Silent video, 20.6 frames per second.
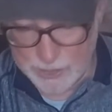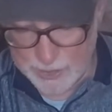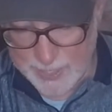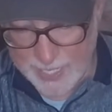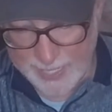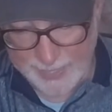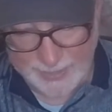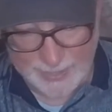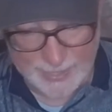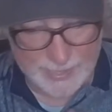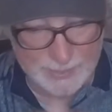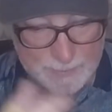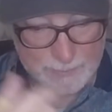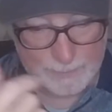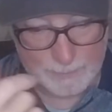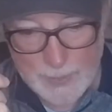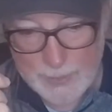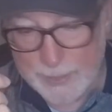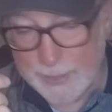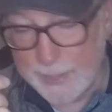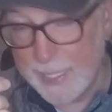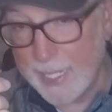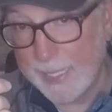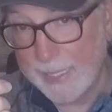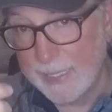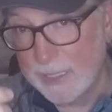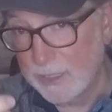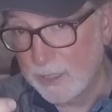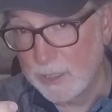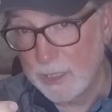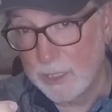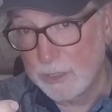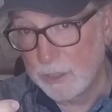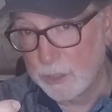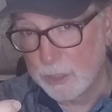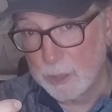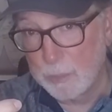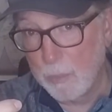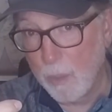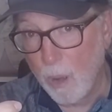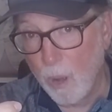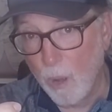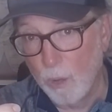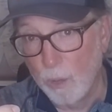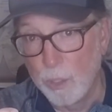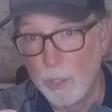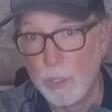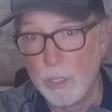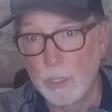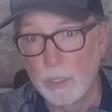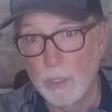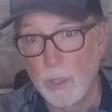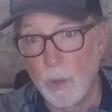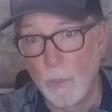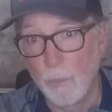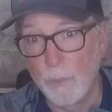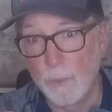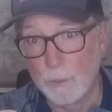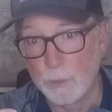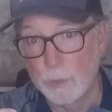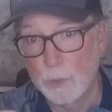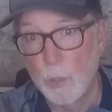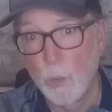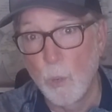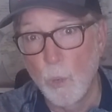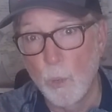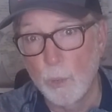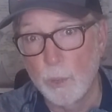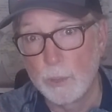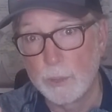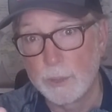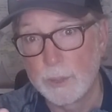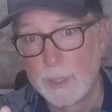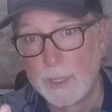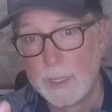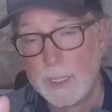You got to get you got to get such a small hook on those quarters